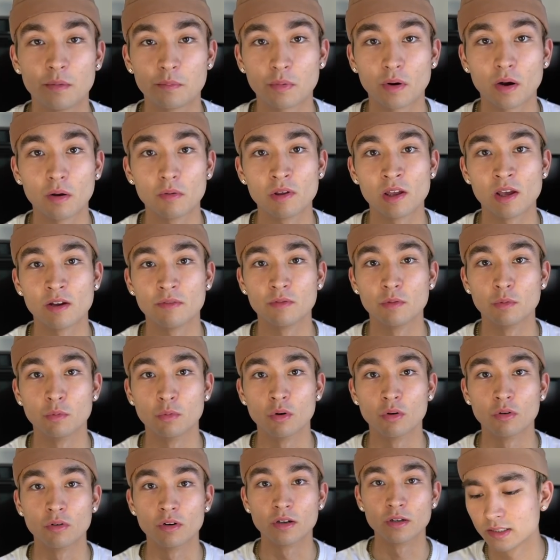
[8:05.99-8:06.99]
I probably have the
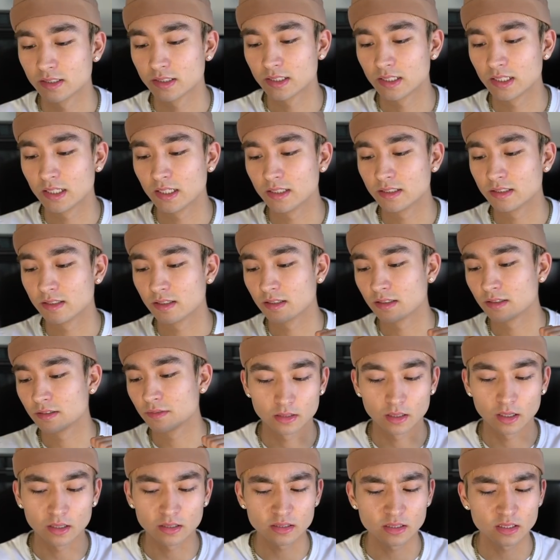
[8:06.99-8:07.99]
Rona. Sneezing,
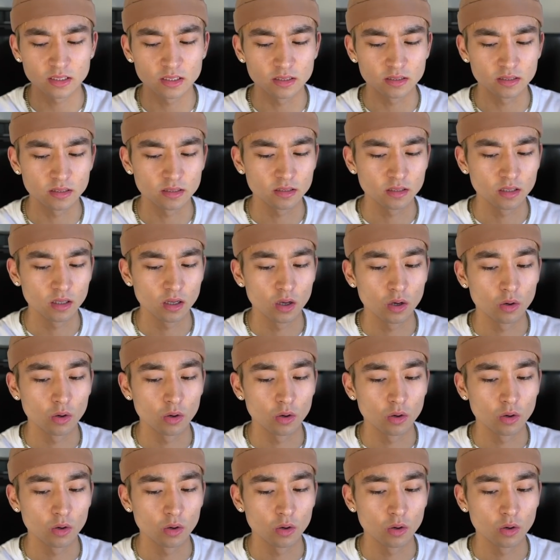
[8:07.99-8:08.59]
not sneezing.